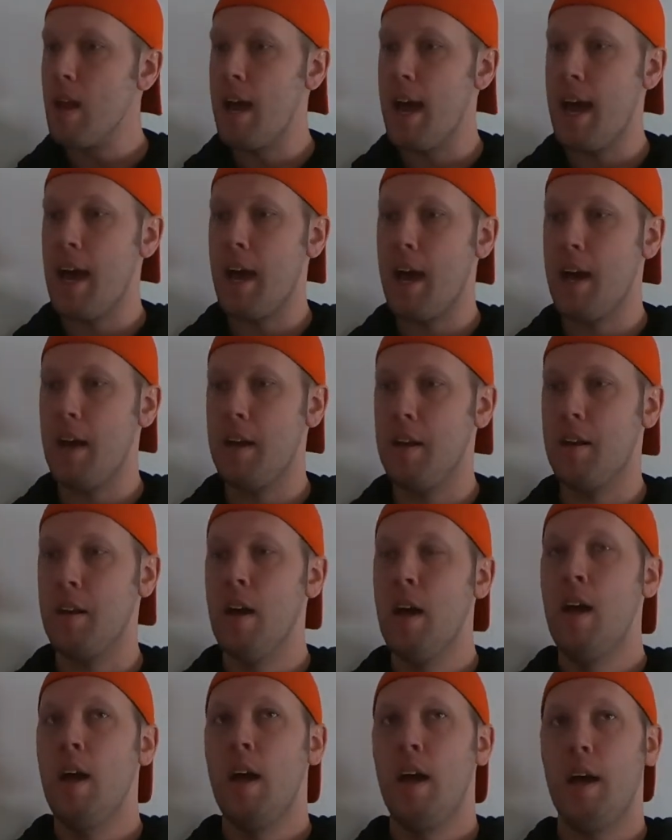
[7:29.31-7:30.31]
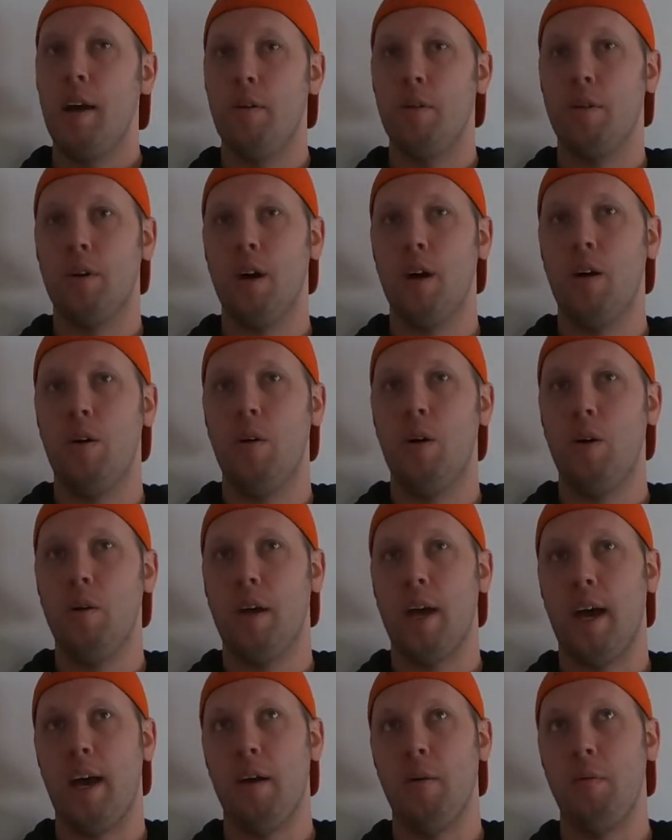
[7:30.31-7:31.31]
and it'll go,
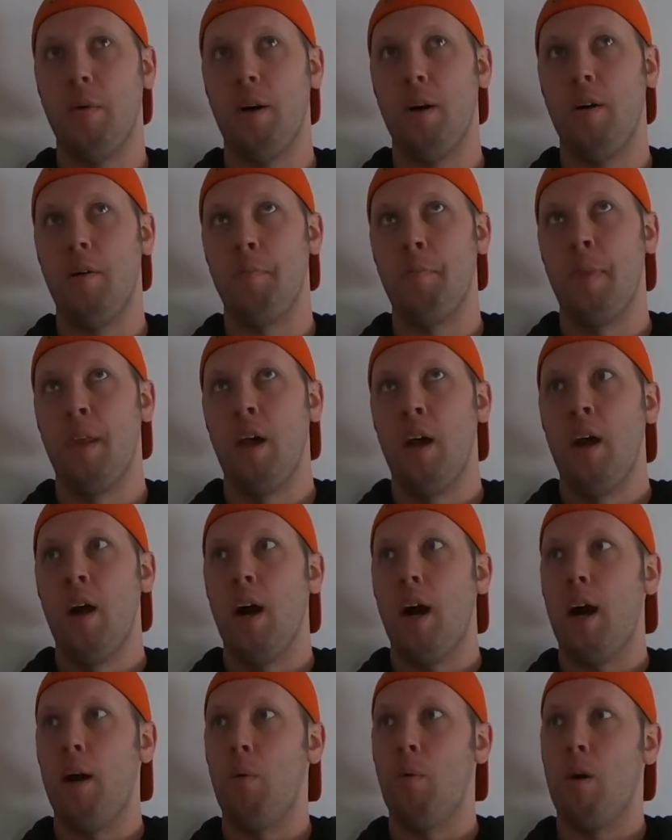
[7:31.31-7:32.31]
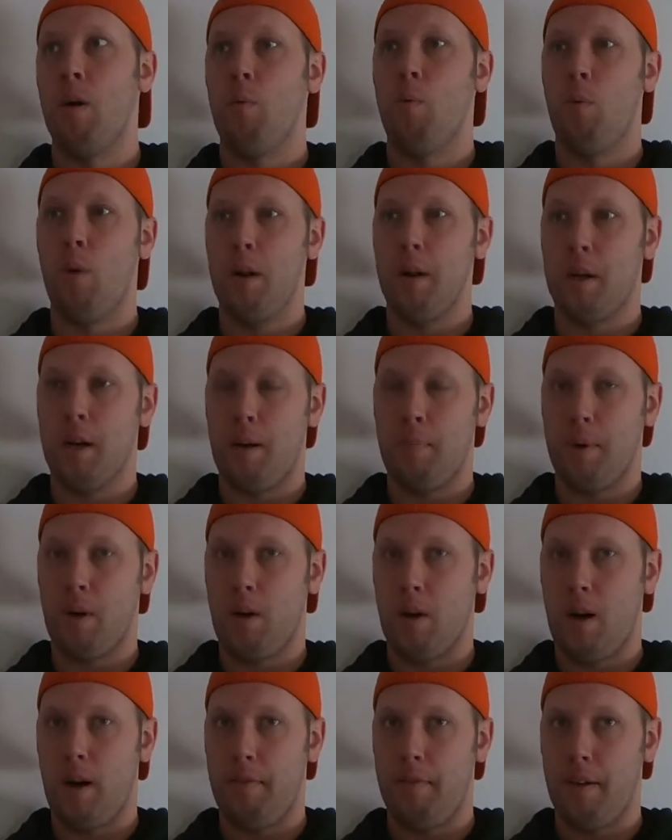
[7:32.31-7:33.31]
okay, well, I want 1 cup of
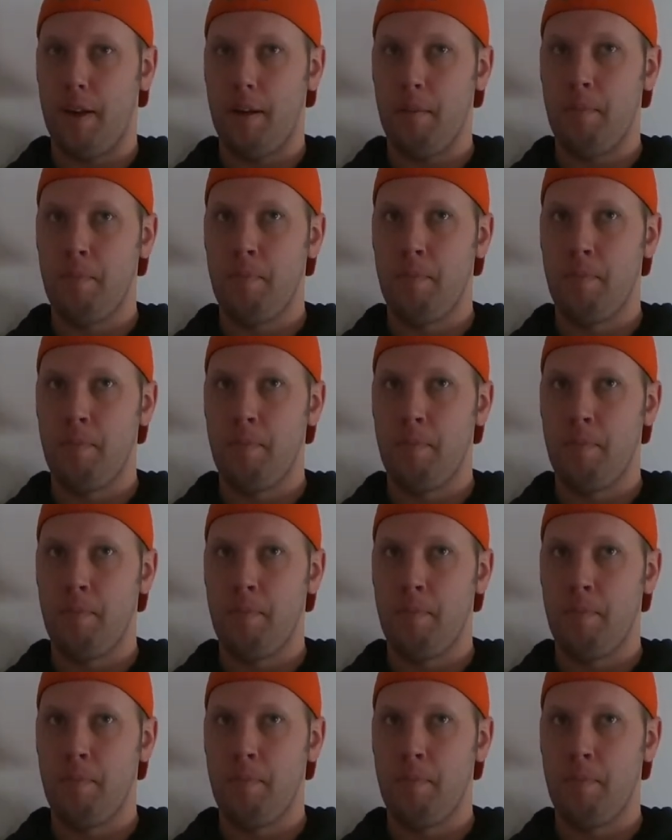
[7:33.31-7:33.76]
coffee.